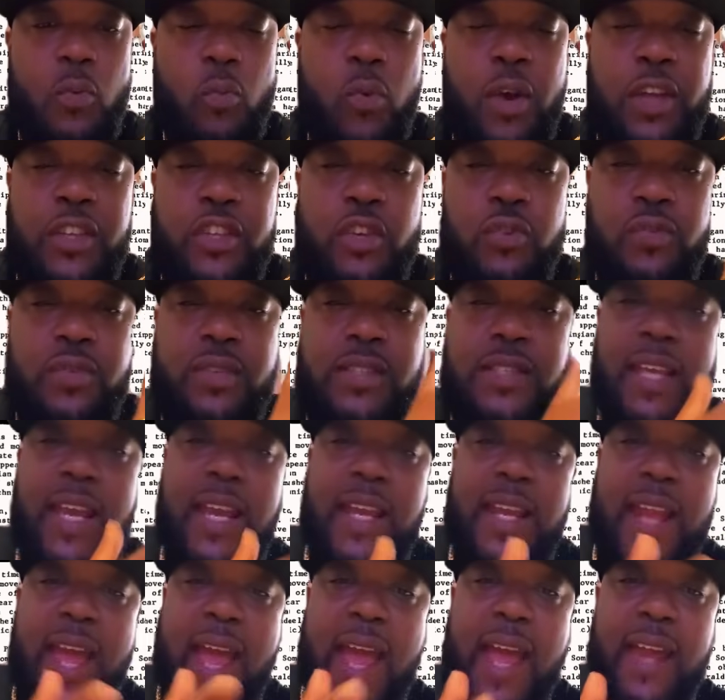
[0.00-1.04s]
When you
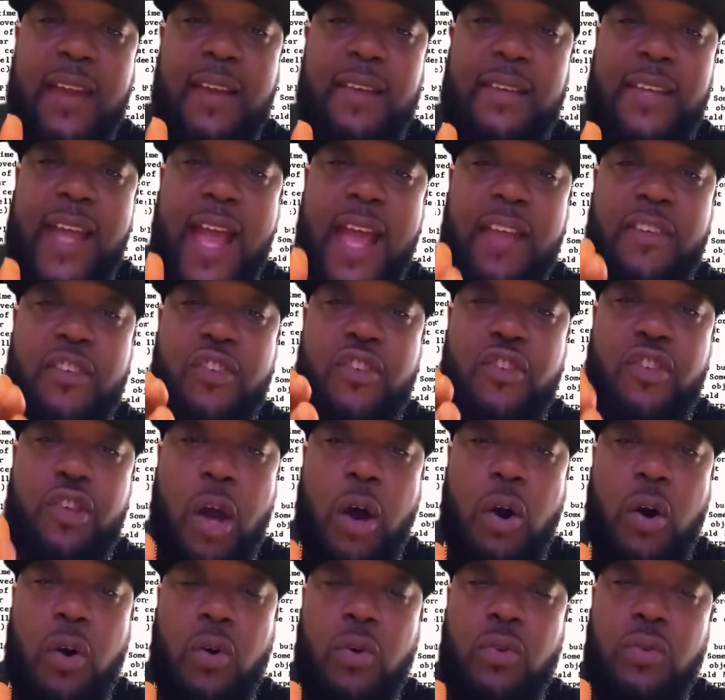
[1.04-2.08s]
see that, that
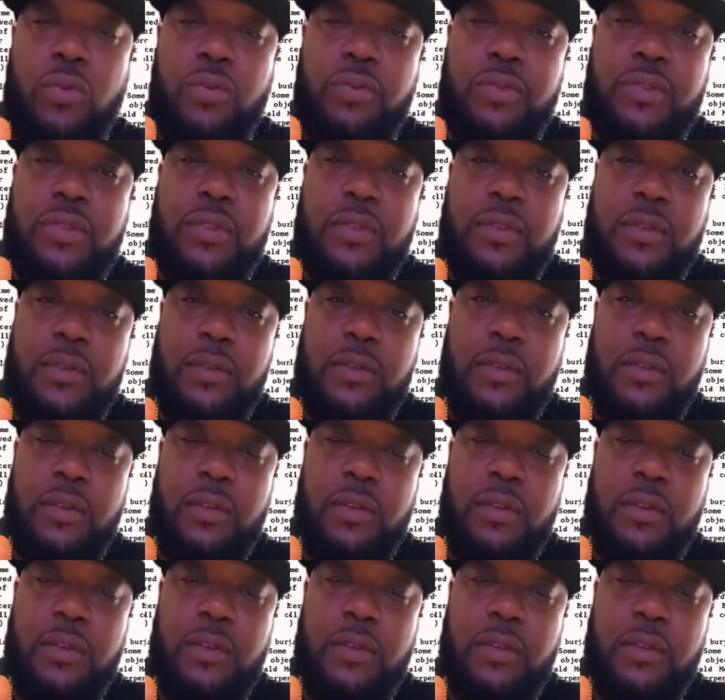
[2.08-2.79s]
shows